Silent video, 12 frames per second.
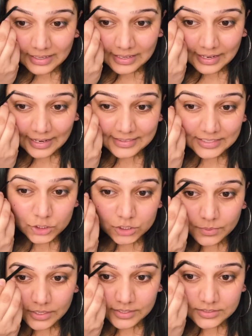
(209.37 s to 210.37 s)
I think just
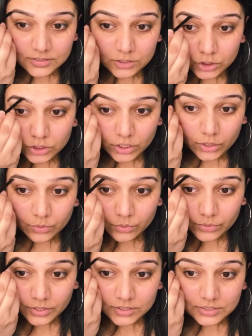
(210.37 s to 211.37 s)
because it's new,
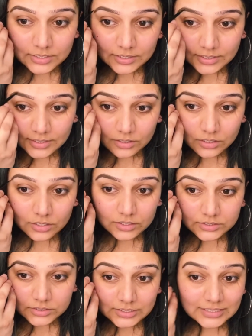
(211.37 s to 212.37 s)
it's a little
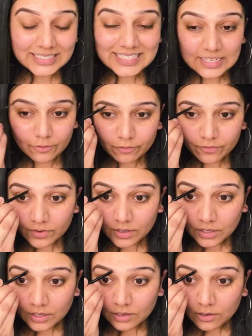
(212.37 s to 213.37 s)
stiff
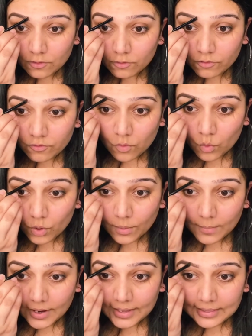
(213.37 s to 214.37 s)
for
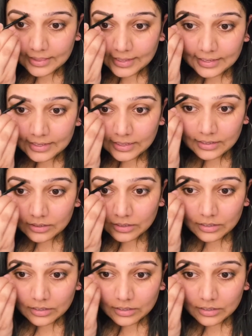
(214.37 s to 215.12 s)
my liking,